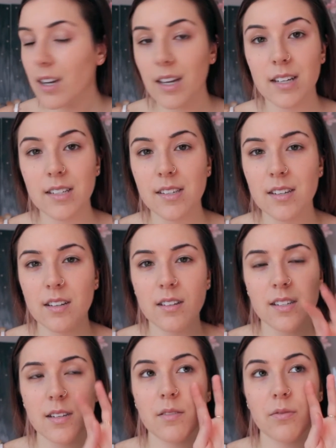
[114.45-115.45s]
It
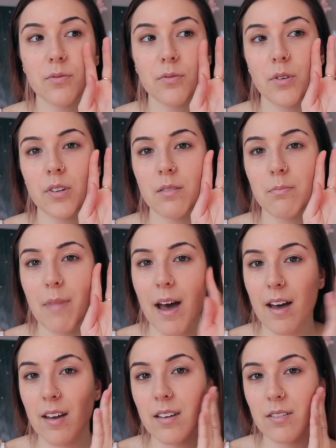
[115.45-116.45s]
isn't fully
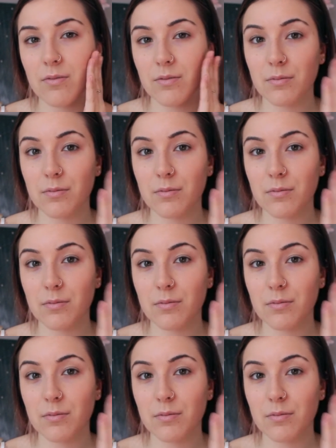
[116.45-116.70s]
matte.